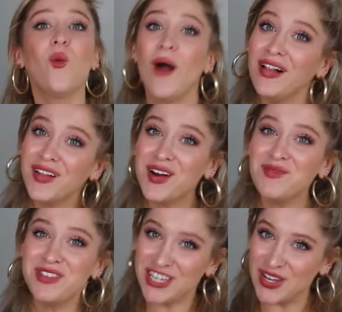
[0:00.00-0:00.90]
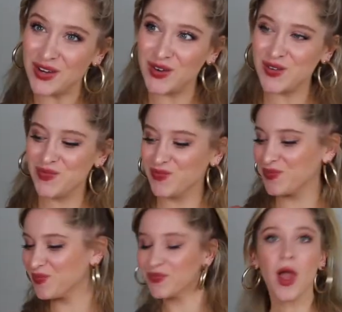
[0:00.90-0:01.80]
Welcome to
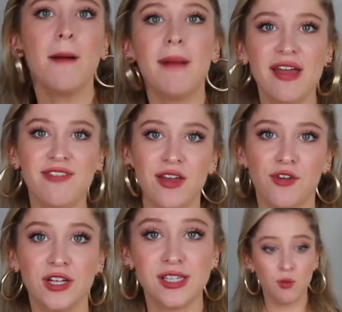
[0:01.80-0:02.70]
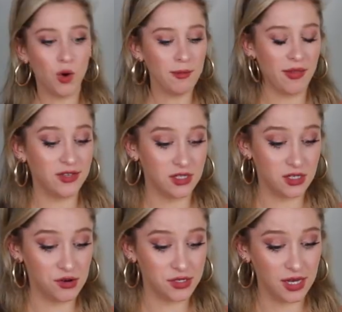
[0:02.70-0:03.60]
my favorites. What month is it,
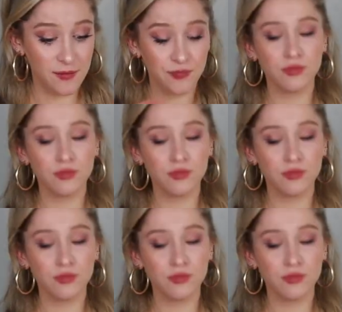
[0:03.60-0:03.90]
seriously?